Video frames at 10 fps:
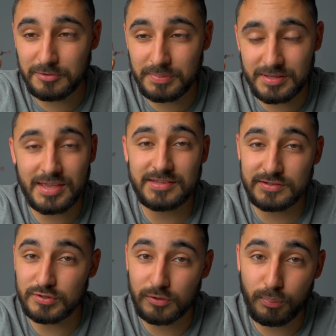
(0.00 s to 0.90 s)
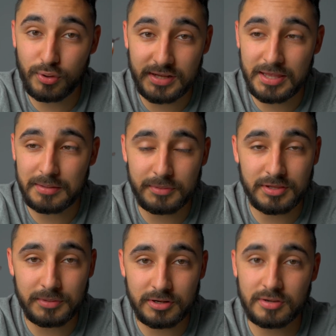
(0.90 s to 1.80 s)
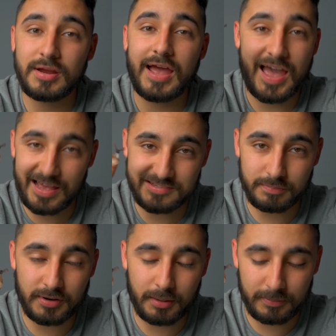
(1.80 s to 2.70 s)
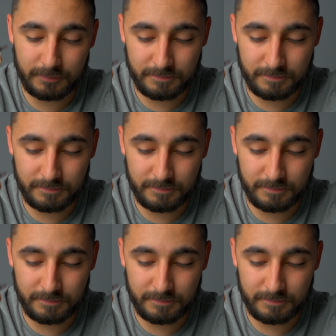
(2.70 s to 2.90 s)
to be a 0.8 millimeter as a prop.